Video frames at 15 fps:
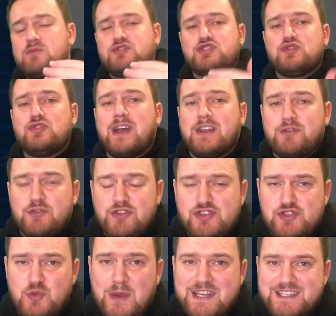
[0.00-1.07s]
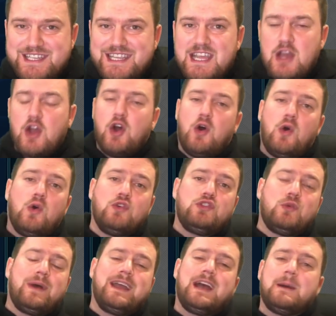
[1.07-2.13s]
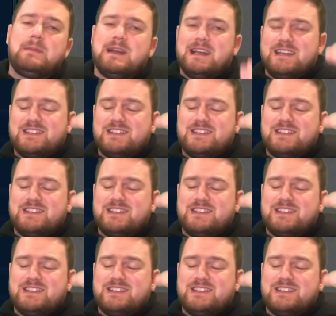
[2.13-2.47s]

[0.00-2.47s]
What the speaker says: 220 all the way up